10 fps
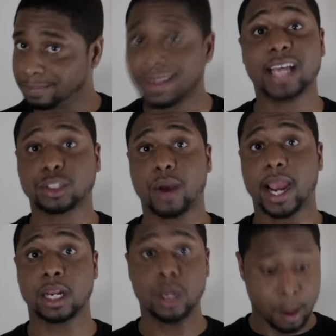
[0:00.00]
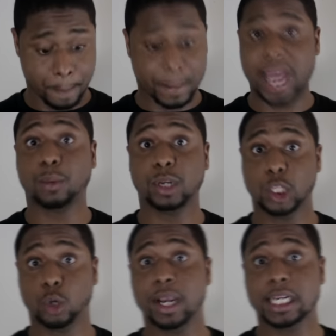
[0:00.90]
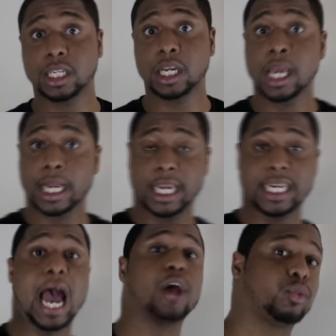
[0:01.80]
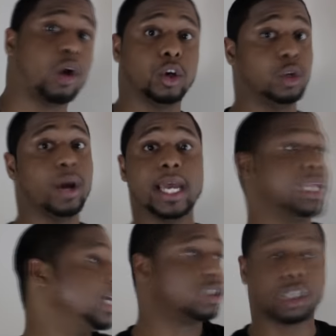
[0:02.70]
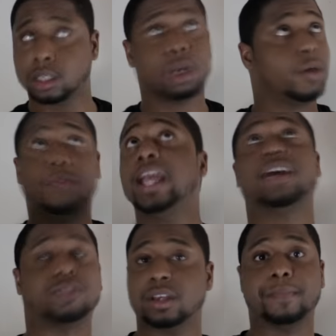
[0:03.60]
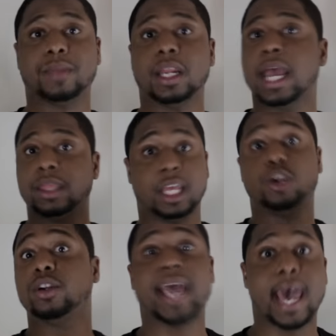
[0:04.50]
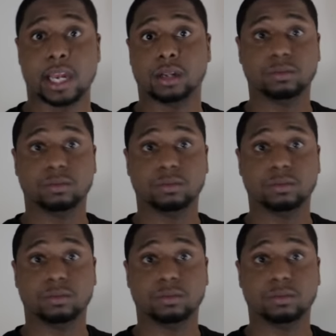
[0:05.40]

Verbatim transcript: That's right. Back when Luigi could down throw you and then just think of something and then you're dead.